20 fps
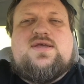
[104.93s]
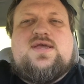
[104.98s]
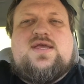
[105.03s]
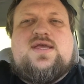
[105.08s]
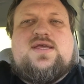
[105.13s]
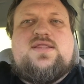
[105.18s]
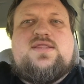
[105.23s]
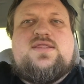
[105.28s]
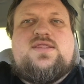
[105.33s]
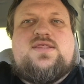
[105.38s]

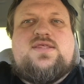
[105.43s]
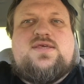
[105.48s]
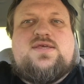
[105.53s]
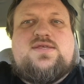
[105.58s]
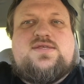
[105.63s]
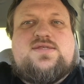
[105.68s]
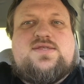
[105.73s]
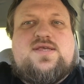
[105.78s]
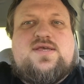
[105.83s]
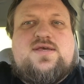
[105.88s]
and
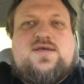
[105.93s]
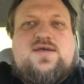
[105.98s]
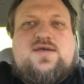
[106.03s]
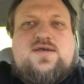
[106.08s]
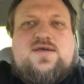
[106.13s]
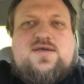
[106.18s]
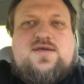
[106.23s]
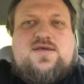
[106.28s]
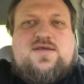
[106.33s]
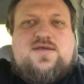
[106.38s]
this
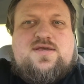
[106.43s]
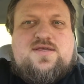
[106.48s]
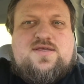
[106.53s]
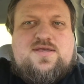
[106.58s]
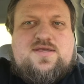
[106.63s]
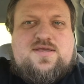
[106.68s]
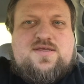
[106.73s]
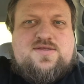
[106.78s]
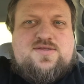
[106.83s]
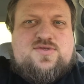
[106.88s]

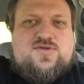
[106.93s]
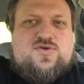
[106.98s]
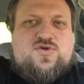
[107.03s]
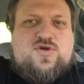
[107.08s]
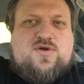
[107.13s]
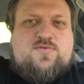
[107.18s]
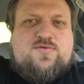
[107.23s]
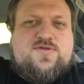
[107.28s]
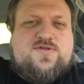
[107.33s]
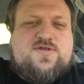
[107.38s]
is
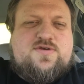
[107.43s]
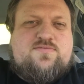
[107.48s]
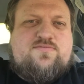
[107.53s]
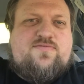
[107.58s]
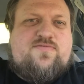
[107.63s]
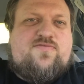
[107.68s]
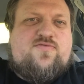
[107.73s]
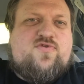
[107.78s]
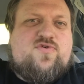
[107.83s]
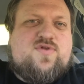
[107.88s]
troublesome
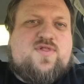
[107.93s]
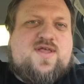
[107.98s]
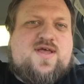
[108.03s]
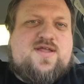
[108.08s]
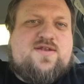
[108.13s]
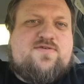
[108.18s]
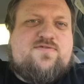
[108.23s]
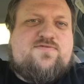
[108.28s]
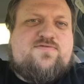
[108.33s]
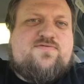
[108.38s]
for a
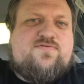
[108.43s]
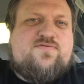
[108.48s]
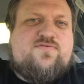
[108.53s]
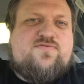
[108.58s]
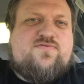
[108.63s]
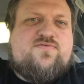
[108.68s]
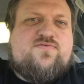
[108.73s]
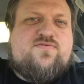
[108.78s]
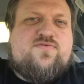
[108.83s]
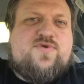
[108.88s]
lot of
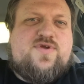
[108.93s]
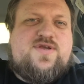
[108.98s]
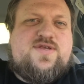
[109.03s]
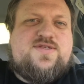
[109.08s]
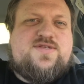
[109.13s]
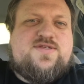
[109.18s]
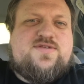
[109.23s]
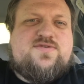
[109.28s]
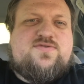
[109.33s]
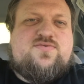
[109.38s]

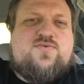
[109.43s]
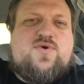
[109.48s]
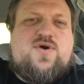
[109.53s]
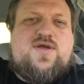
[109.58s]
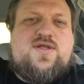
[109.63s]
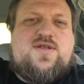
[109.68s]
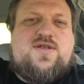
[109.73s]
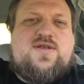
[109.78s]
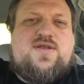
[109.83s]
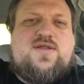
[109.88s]
reasons.
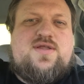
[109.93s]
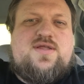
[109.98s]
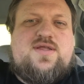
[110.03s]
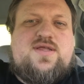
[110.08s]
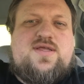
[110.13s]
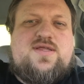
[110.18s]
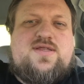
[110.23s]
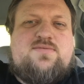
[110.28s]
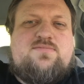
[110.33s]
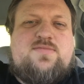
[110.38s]
One,
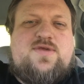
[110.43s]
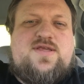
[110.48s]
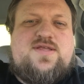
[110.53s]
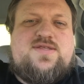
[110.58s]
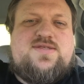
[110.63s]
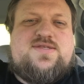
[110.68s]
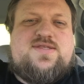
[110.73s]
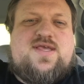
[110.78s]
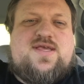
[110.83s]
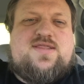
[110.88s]
it
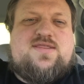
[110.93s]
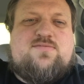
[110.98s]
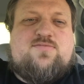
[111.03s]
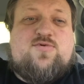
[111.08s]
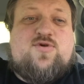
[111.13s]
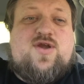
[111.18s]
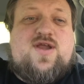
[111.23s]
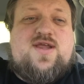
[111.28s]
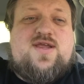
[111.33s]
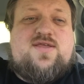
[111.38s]
means that the
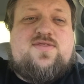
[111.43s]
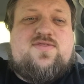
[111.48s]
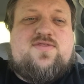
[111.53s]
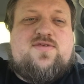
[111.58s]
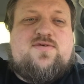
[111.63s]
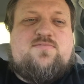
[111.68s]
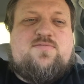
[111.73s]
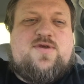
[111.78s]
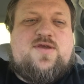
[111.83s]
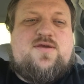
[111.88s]
break,
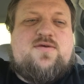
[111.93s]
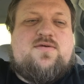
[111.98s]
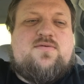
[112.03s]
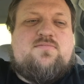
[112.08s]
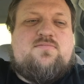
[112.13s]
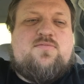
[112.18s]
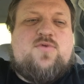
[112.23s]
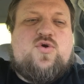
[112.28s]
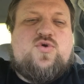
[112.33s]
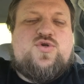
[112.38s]
the big
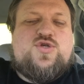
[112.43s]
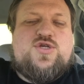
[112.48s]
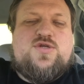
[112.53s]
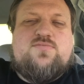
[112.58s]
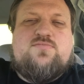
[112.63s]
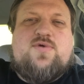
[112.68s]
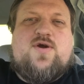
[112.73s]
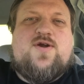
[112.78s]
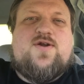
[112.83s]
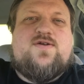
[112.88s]

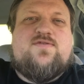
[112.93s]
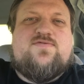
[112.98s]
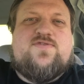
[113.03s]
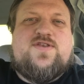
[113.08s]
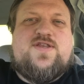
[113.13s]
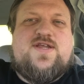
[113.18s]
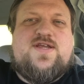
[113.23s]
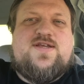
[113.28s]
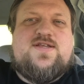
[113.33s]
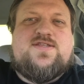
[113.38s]
motion part of the
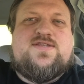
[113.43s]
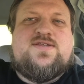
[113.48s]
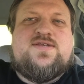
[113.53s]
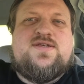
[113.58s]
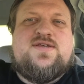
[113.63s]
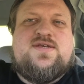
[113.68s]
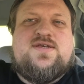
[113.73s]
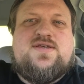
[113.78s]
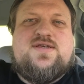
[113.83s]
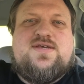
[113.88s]
dance,
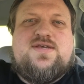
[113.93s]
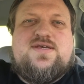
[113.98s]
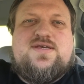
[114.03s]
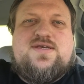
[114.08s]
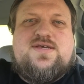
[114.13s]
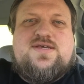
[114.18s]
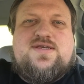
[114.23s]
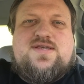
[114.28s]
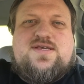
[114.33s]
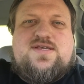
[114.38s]

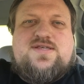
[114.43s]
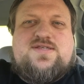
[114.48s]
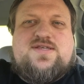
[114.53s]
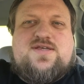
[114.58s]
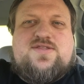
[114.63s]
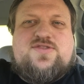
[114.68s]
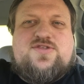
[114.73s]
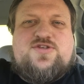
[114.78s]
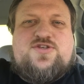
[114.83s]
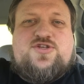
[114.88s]
is
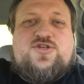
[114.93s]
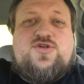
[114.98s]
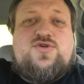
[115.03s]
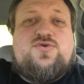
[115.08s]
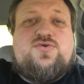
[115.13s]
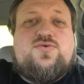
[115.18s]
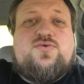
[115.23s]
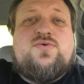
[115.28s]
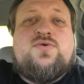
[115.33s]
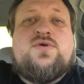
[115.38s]
on the
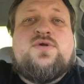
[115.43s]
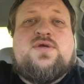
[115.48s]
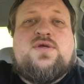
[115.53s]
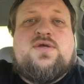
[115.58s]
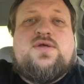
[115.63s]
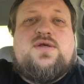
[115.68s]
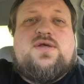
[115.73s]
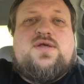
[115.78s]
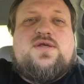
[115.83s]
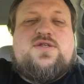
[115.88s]
2,
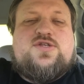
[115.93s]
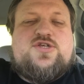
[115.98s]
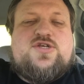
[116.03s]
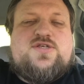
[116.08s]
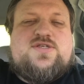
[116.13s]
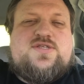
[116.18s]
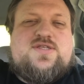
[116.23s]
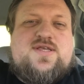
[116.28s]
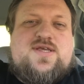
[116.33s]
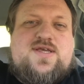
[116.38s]

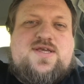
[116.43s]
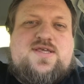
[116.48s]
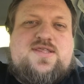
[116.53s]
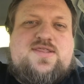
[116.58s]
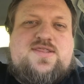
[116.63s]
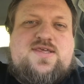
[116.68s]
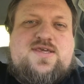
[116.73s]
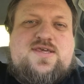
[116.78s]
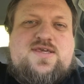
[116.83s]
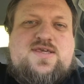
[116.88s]
just like
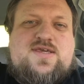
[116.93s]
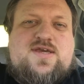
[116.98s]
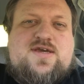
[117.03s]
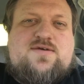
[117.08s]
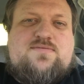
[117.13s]
the